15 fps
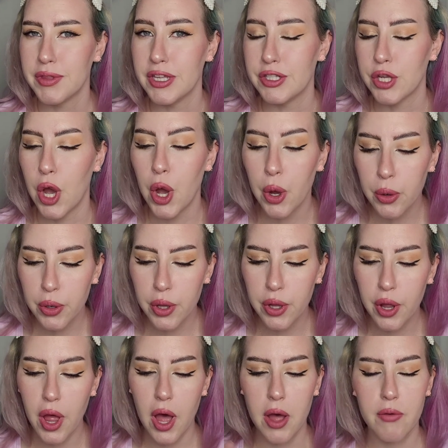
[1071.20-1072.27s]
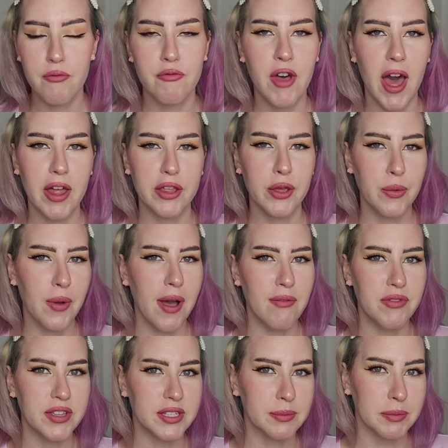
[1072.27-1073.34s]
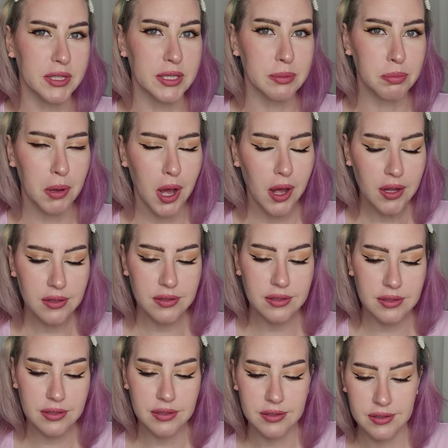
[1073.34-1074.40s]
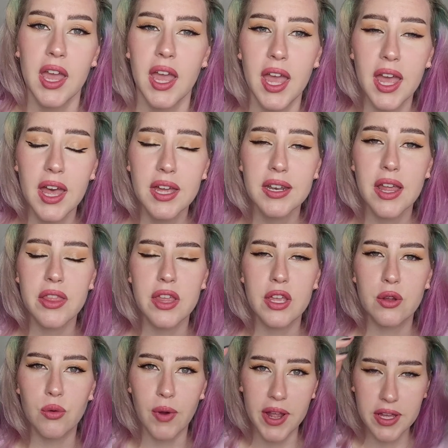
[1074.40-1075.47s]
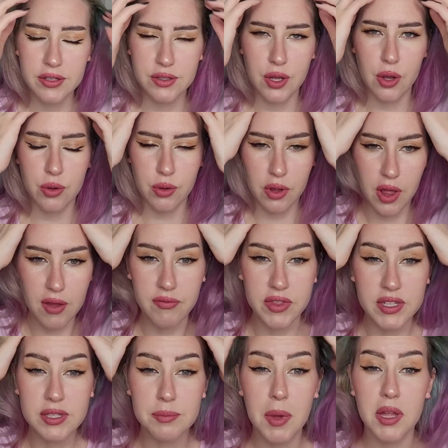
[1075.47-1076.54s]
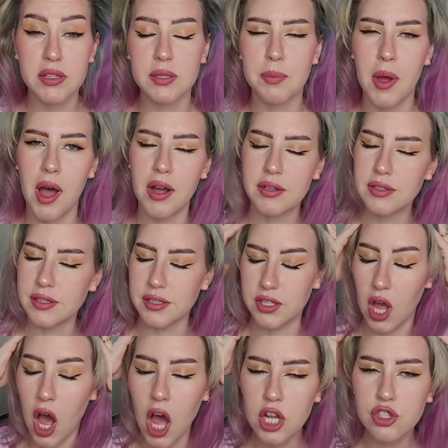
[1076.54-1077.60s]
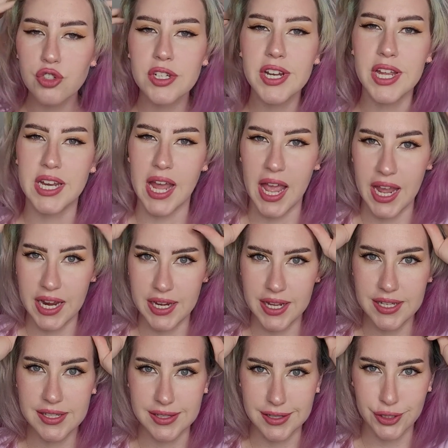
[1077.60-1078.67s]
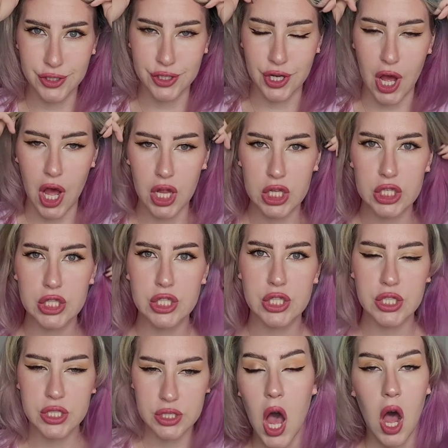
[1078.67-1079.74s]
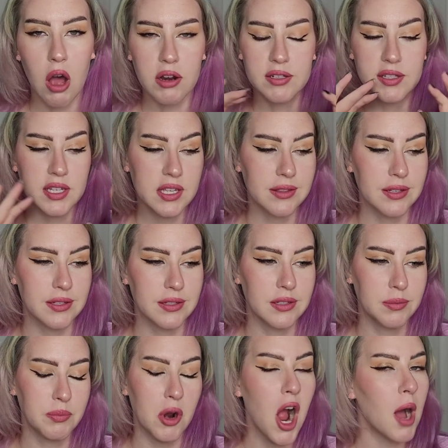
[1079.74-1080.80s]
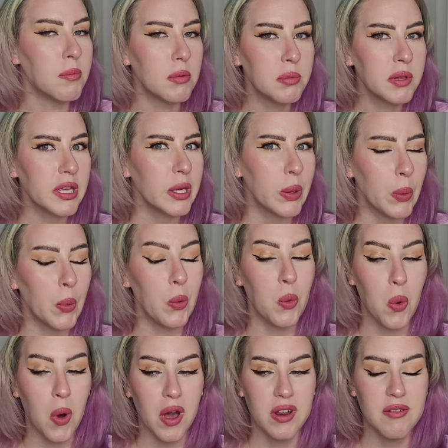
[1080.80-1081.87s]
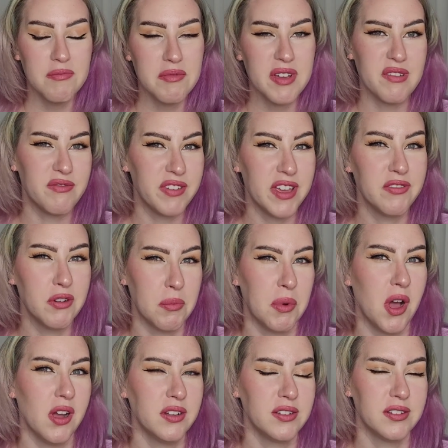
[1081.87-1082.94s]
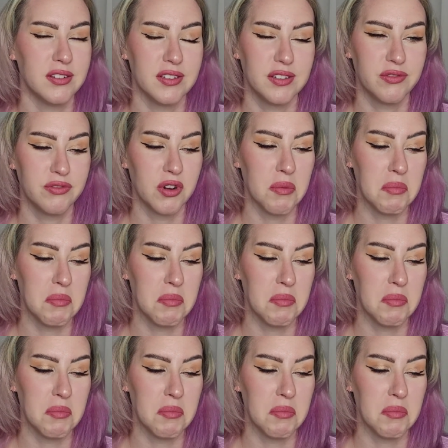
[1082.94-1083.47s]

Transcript: the total value of this month's box. And the grand total of this month's box is $186. Honestly, this is probably one of my favorite boxes from